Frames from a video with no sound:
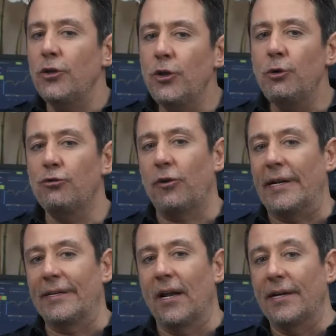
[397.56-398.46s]
new
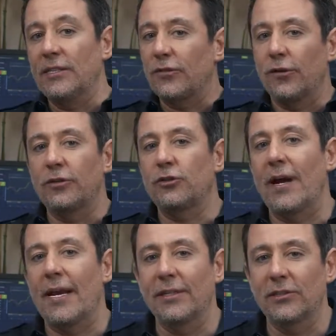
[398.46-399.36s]
trend lines for a
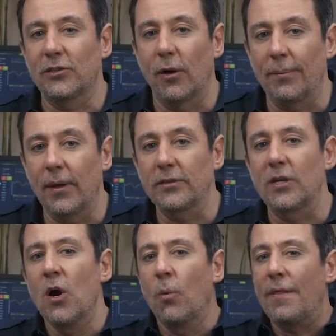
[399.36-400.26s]
trailing stop
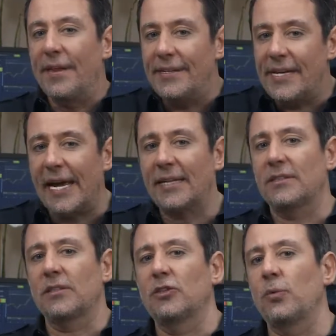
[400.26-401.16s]
loss when the
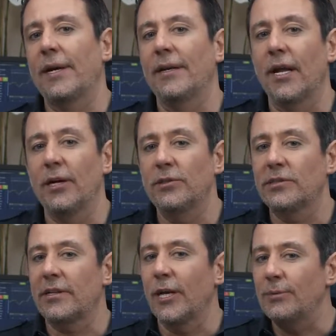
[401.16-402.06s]
next swing low
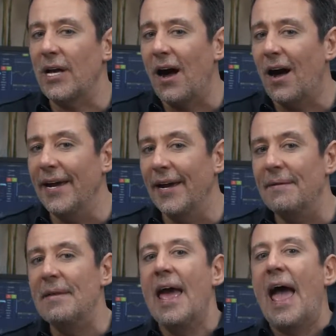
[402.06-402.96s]
slopes
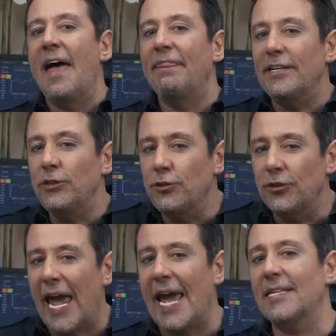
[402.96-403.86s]
higher, and then you
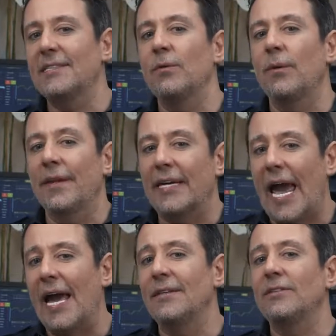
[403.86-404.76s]
should exit when the
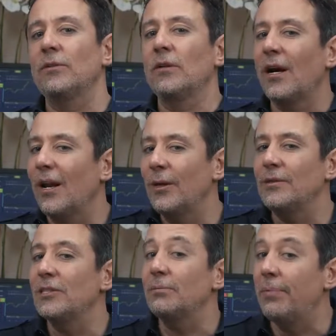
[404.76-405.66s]
candle
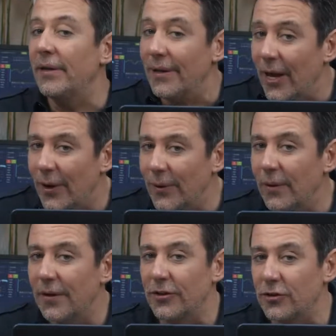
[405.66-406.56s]
closes
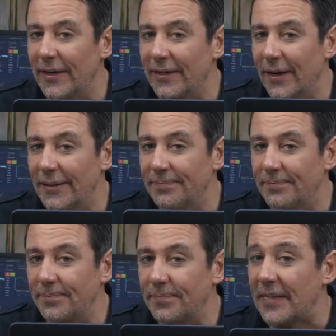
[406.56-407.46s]
below the trend line.
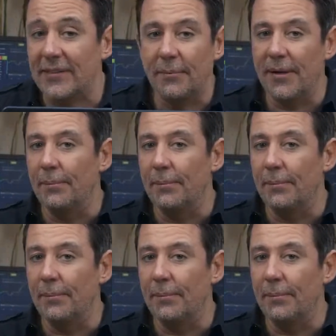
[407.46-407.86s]
That's going to be